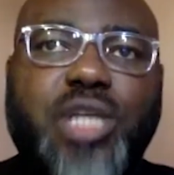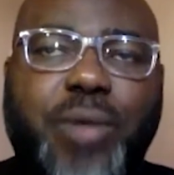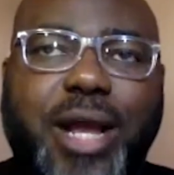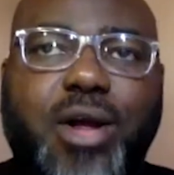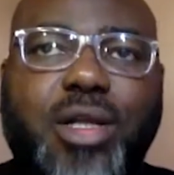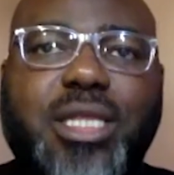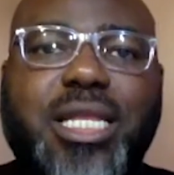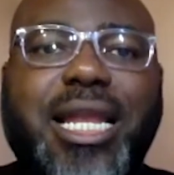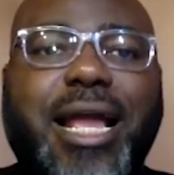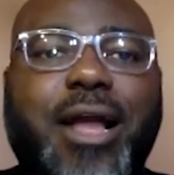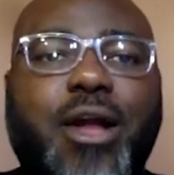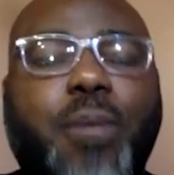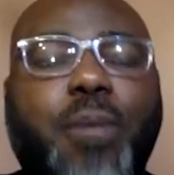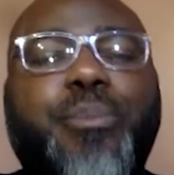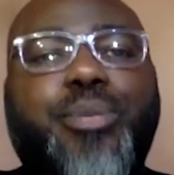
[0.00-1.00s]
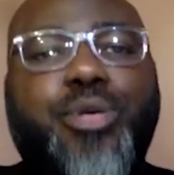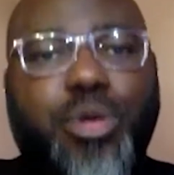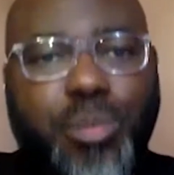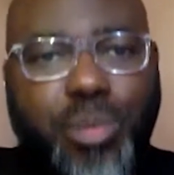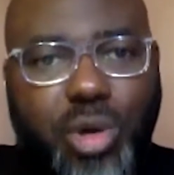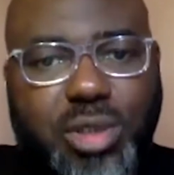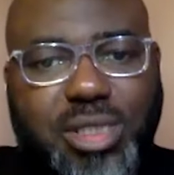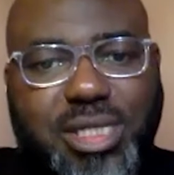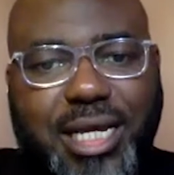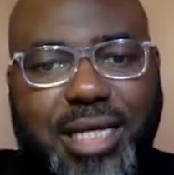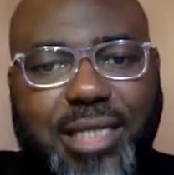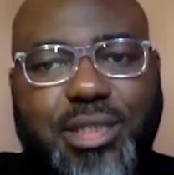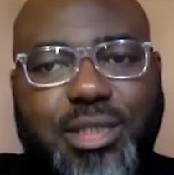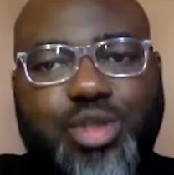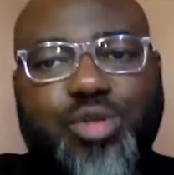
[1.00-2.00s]
So I reckon that I got
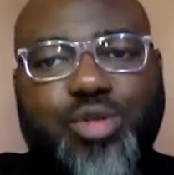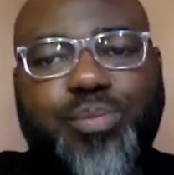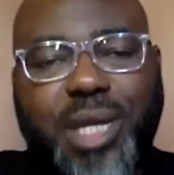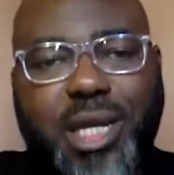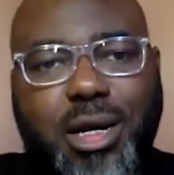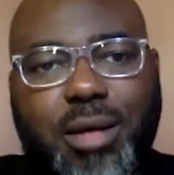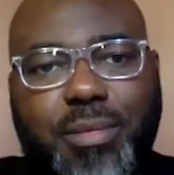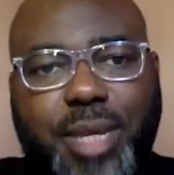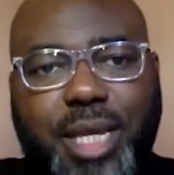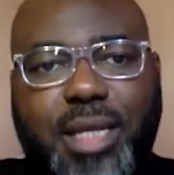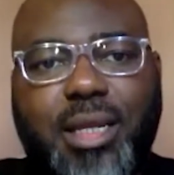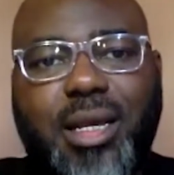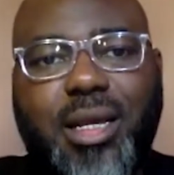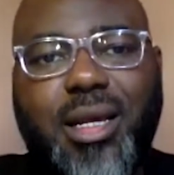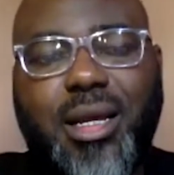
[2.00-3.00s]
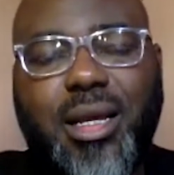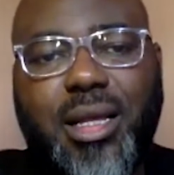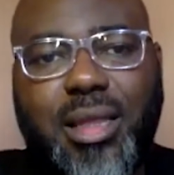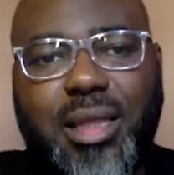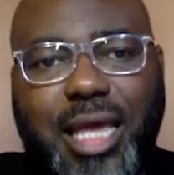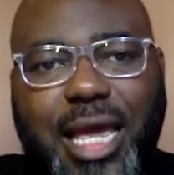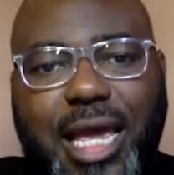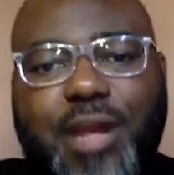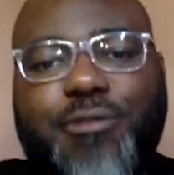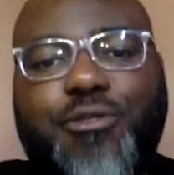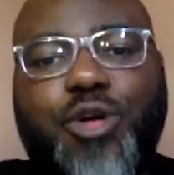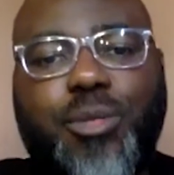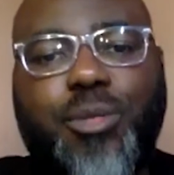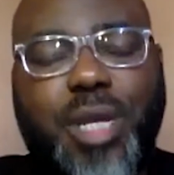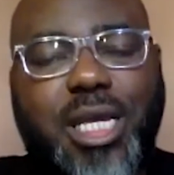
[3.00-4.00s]
promoted to becoming the head
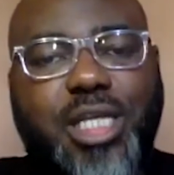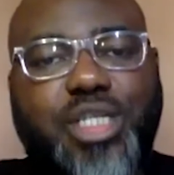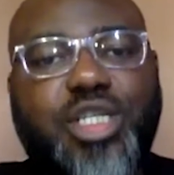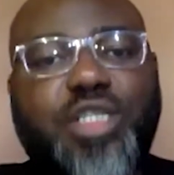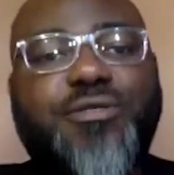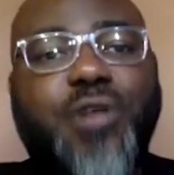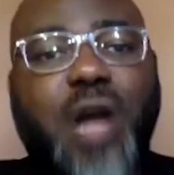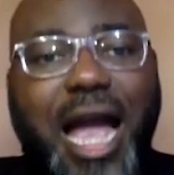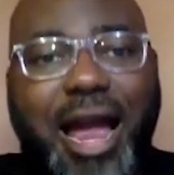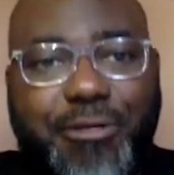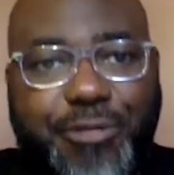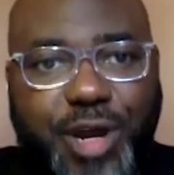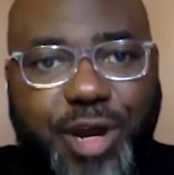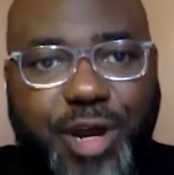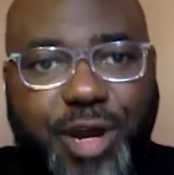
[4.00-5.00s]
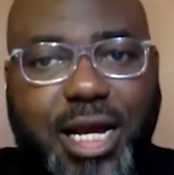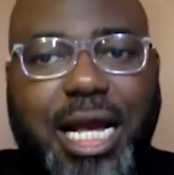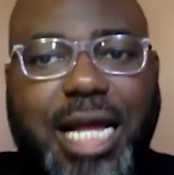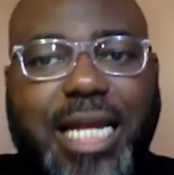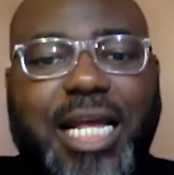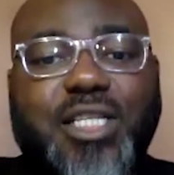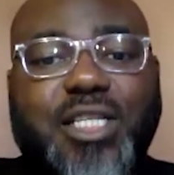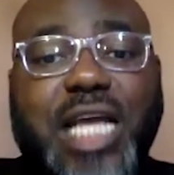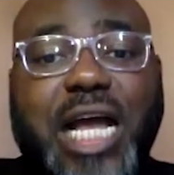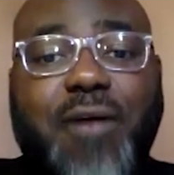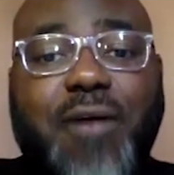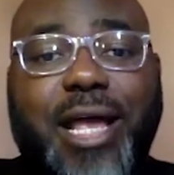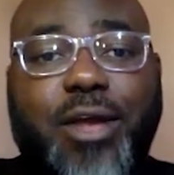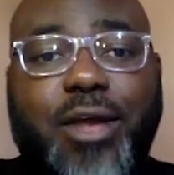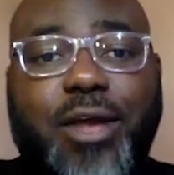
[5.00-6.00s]
of communications for Africa, and that
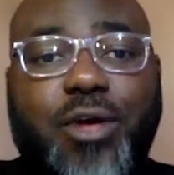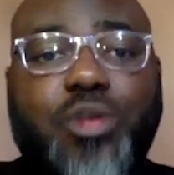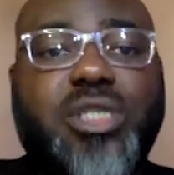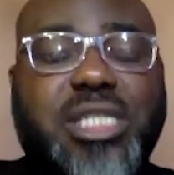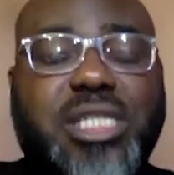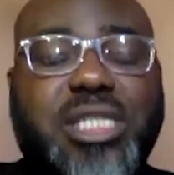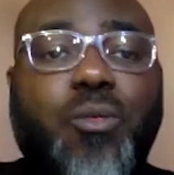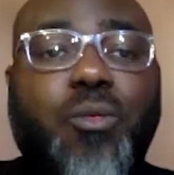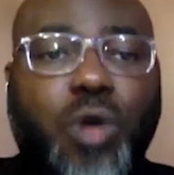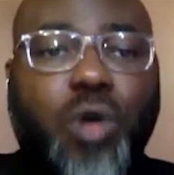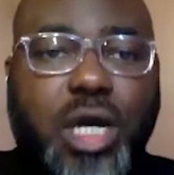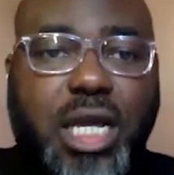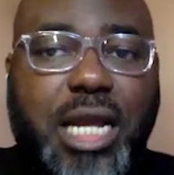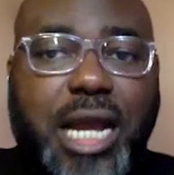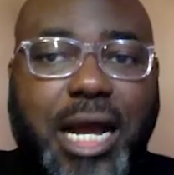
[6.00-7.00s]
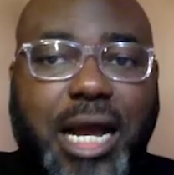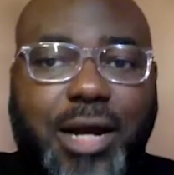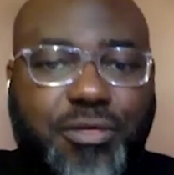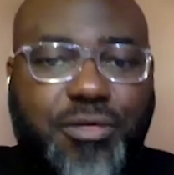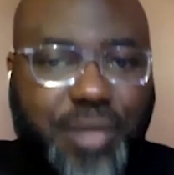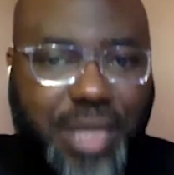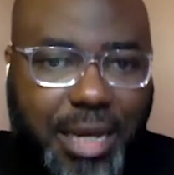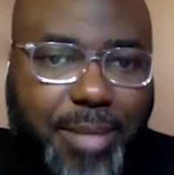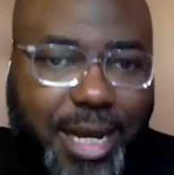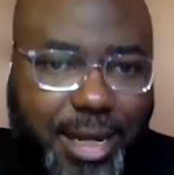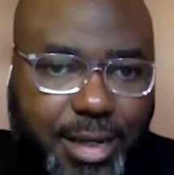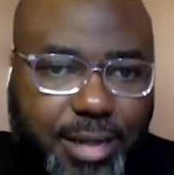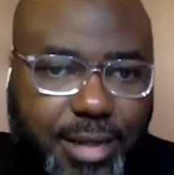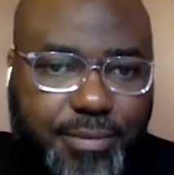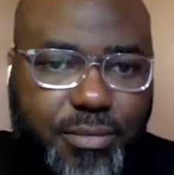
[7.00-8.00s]
was how I got to start working out of
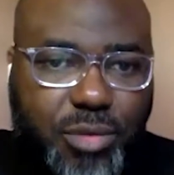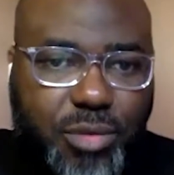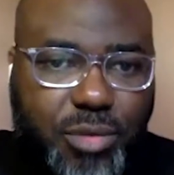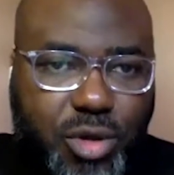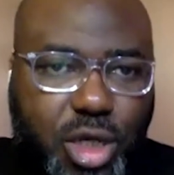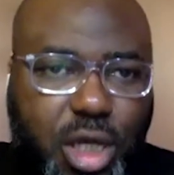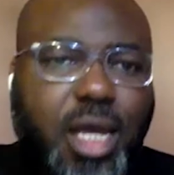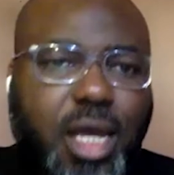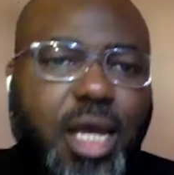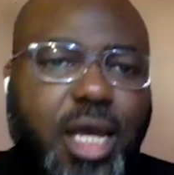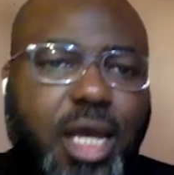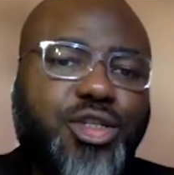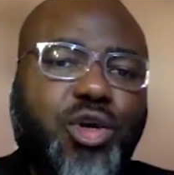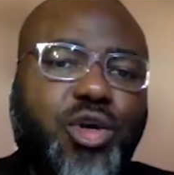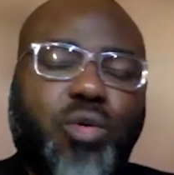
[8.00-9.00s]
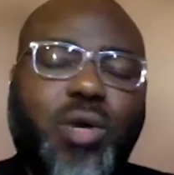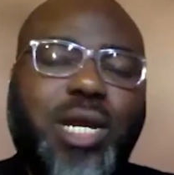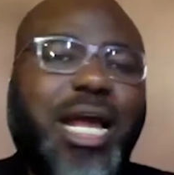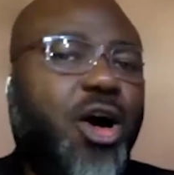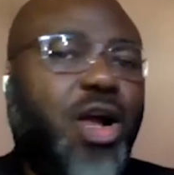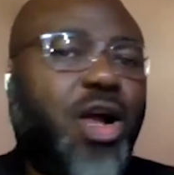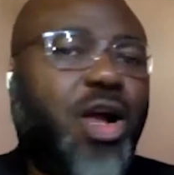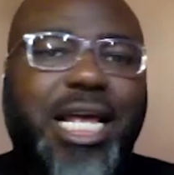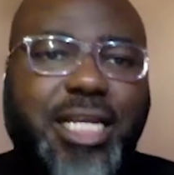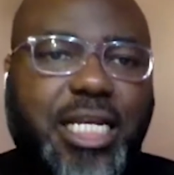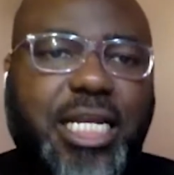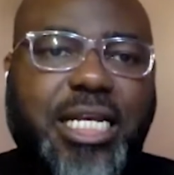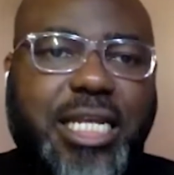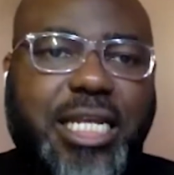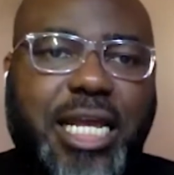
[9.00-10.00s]
Denmark. Okay, so what I all I
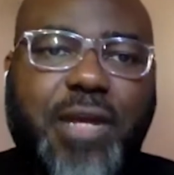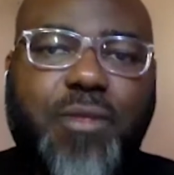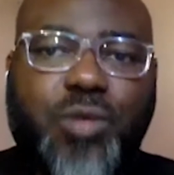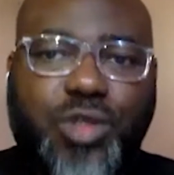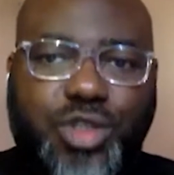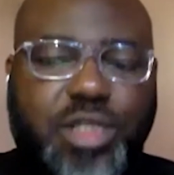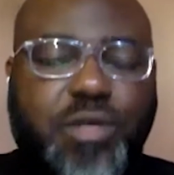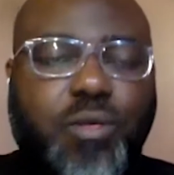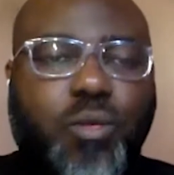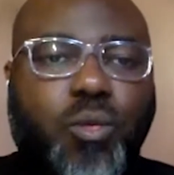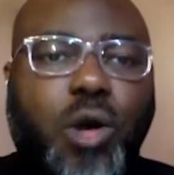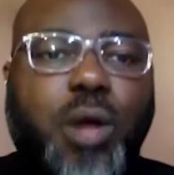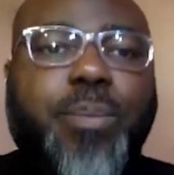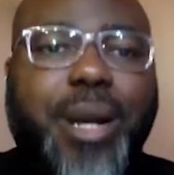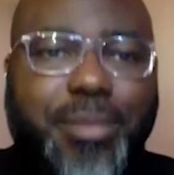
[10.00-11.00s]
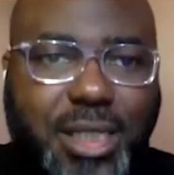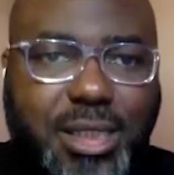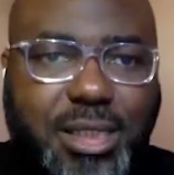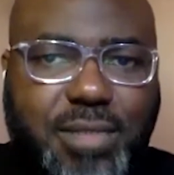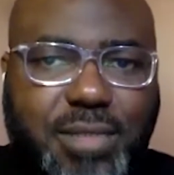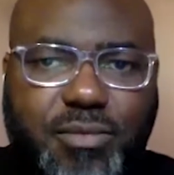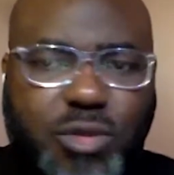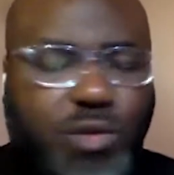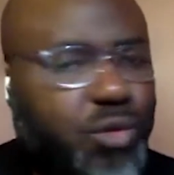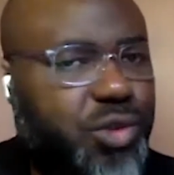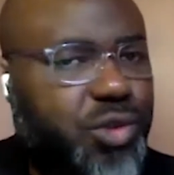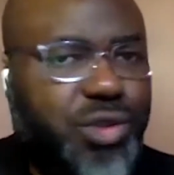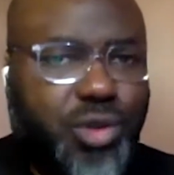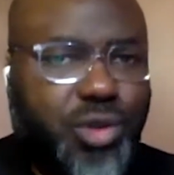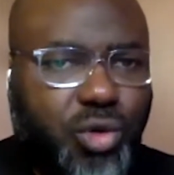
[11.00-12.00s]
needed then was just to work permit,
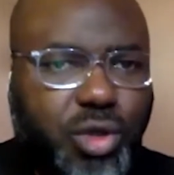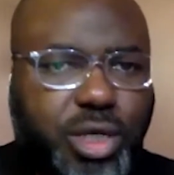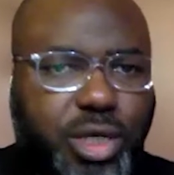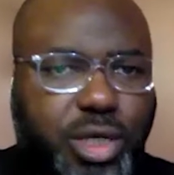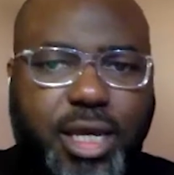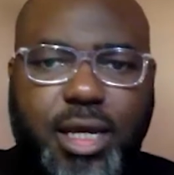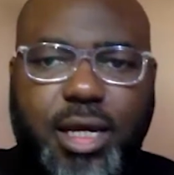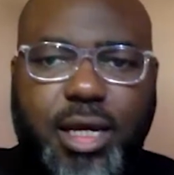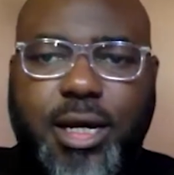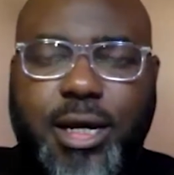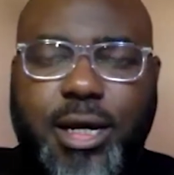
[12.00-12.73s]
which was okay.